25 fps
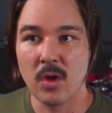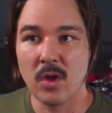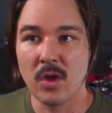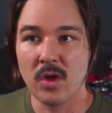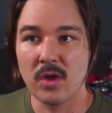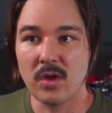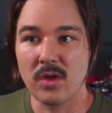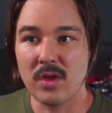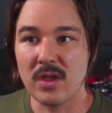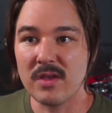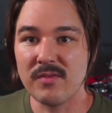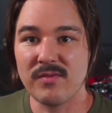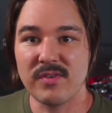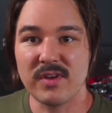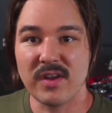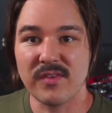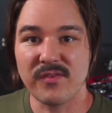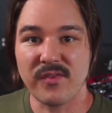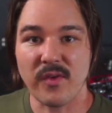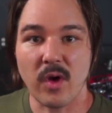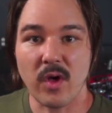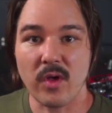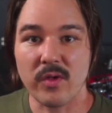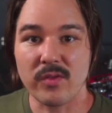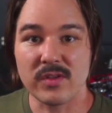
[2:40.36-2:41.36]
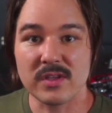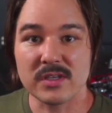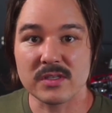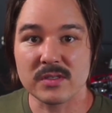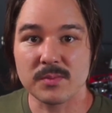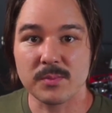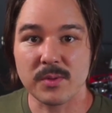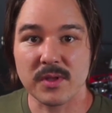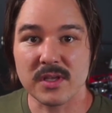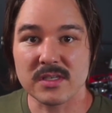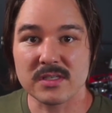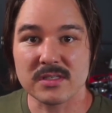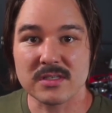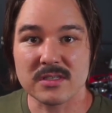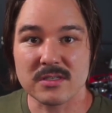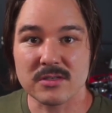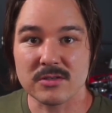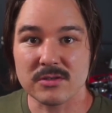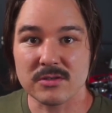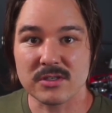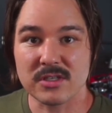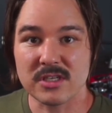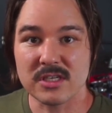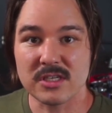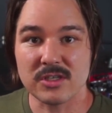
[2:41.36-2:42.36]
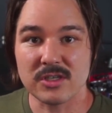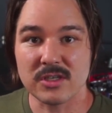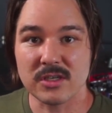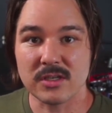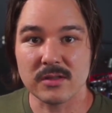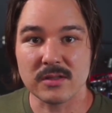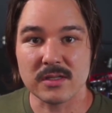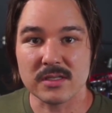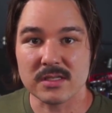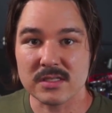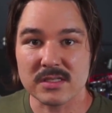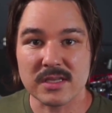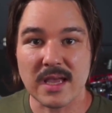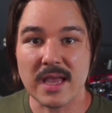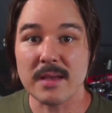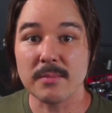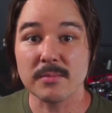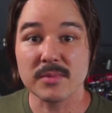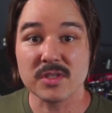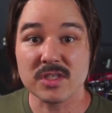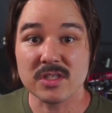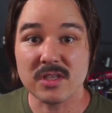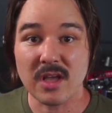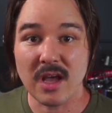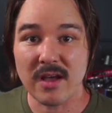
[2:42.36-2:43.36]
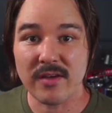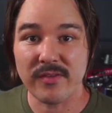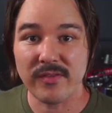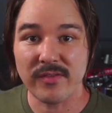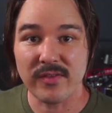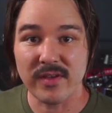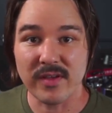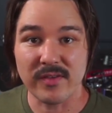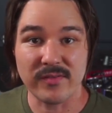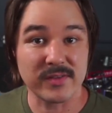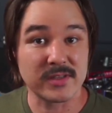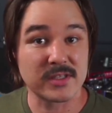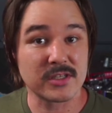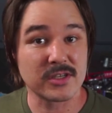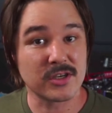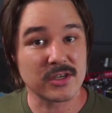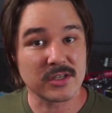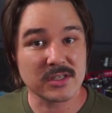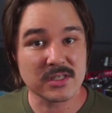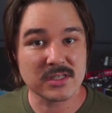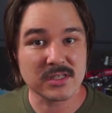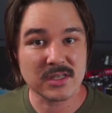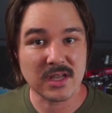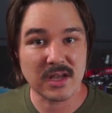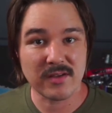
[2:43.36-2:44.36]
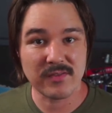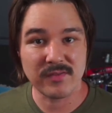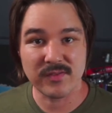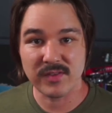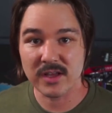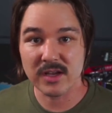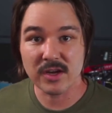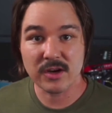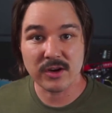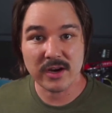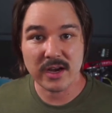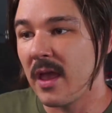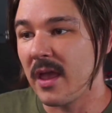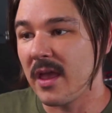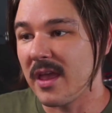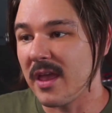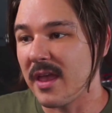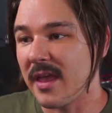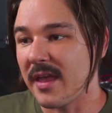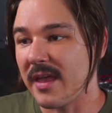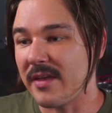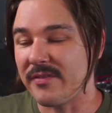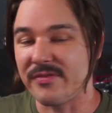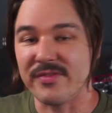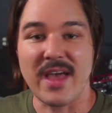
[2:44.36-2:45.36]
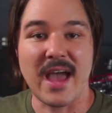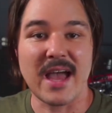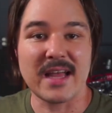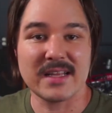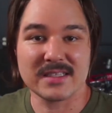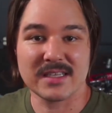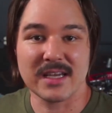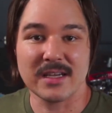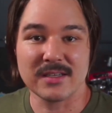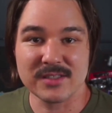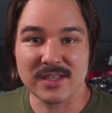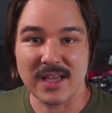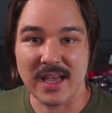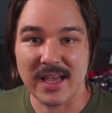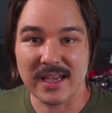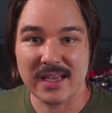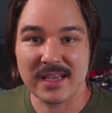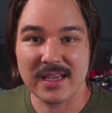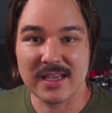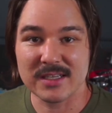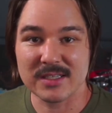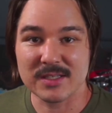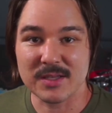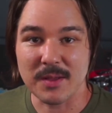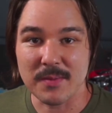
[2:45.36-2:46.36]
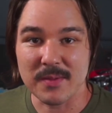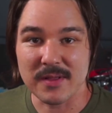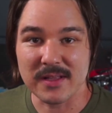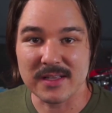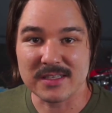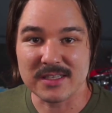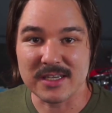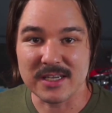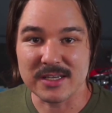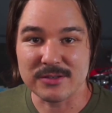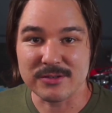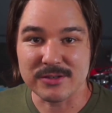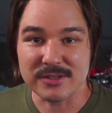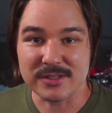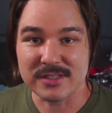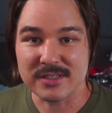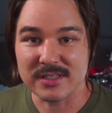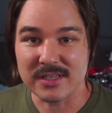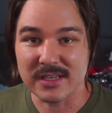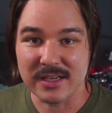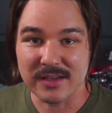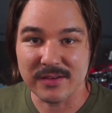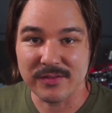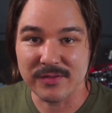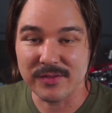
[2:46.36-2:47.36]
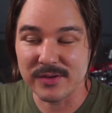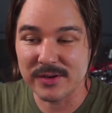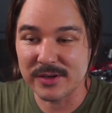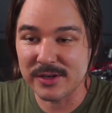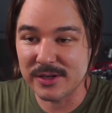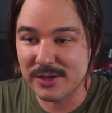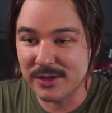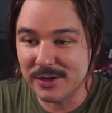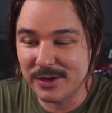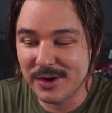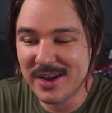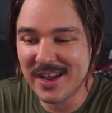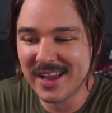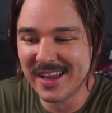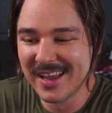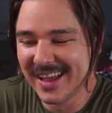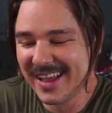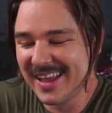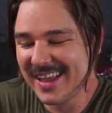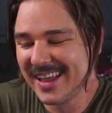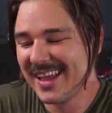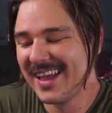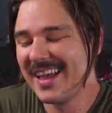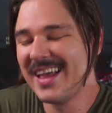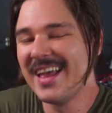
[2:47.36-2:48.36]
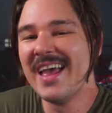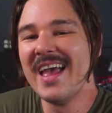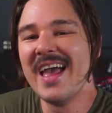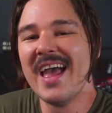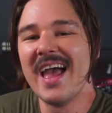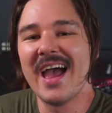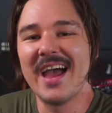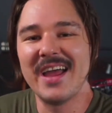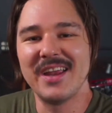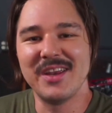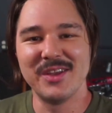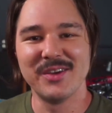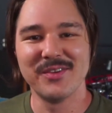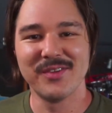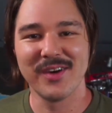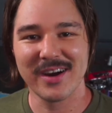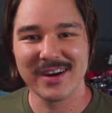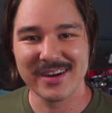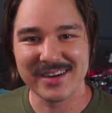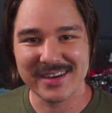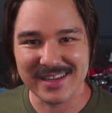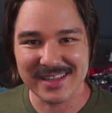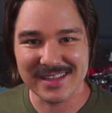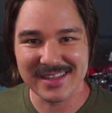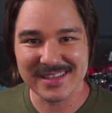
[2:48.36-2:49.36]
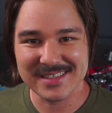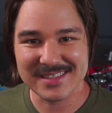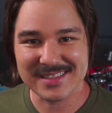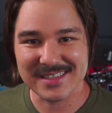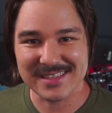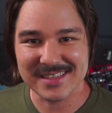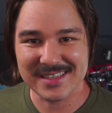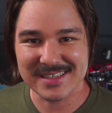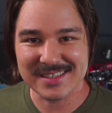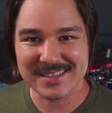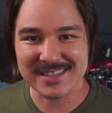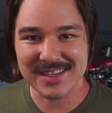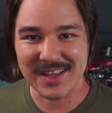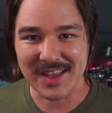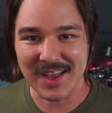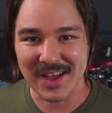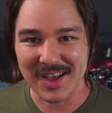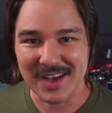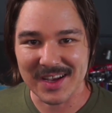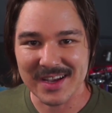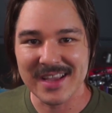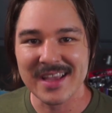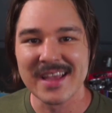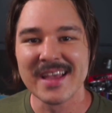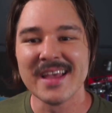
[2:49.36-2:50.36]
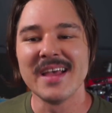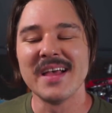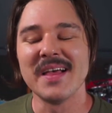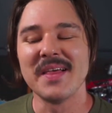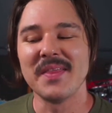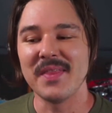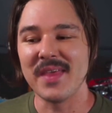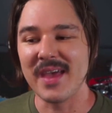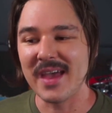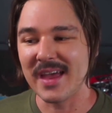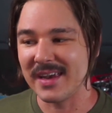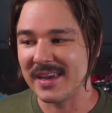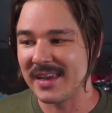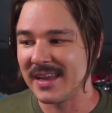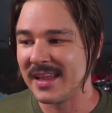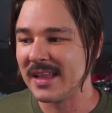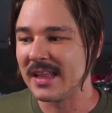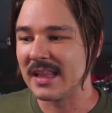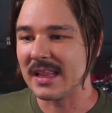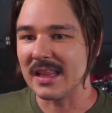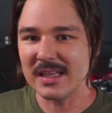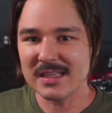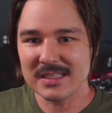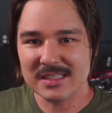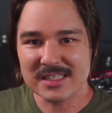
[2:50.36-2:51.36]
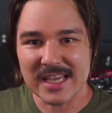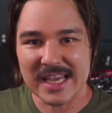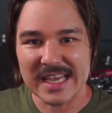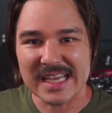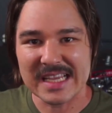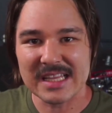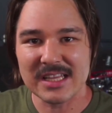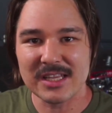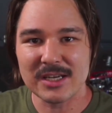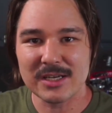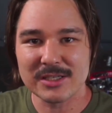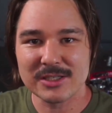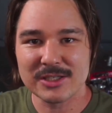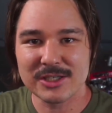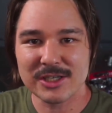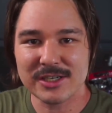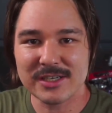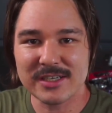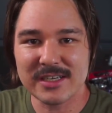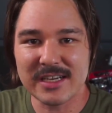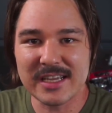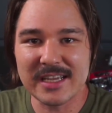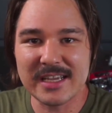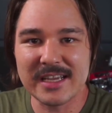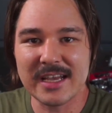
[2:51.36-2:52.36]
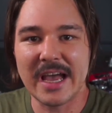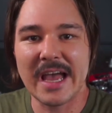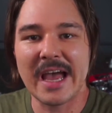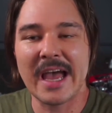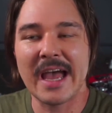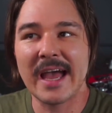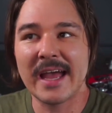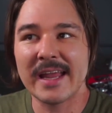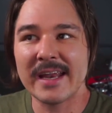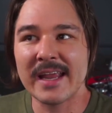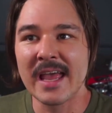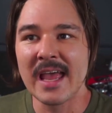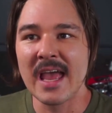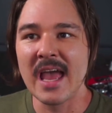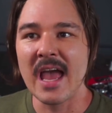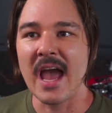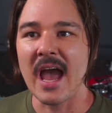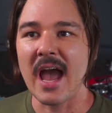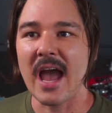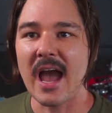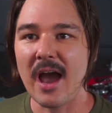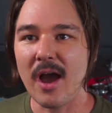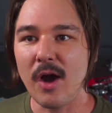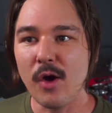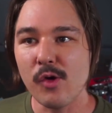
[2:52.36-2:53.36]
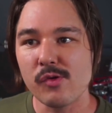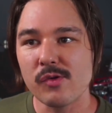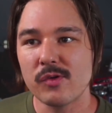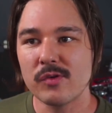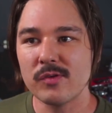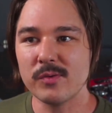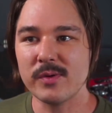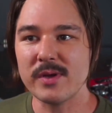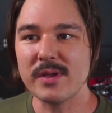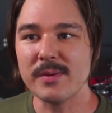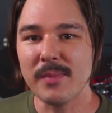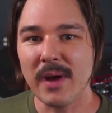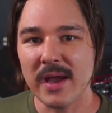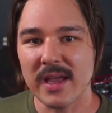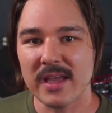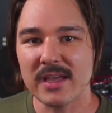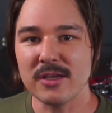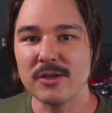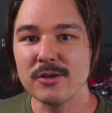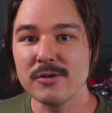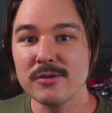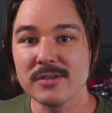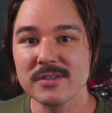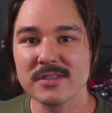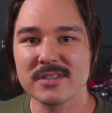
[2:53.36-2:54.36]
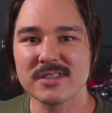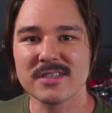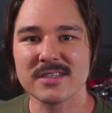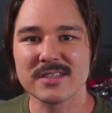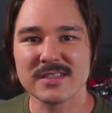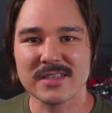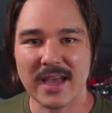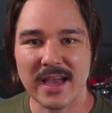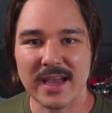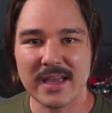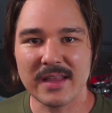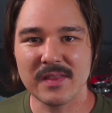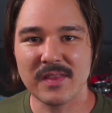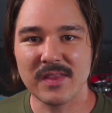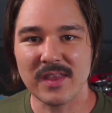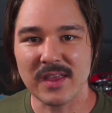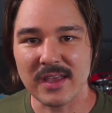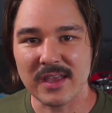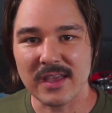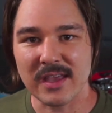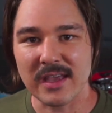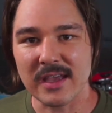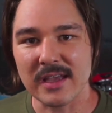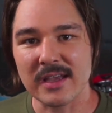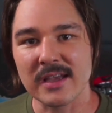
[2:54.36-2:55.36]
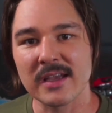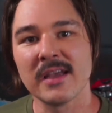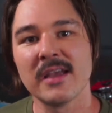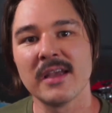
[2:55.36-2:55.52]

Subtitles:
even if all these places are teaching the same stuff, if it's good stuff, then great. If that sounds like something that's interesting for you and you've already listened this long, then let's take a little journey at how we might use design thinking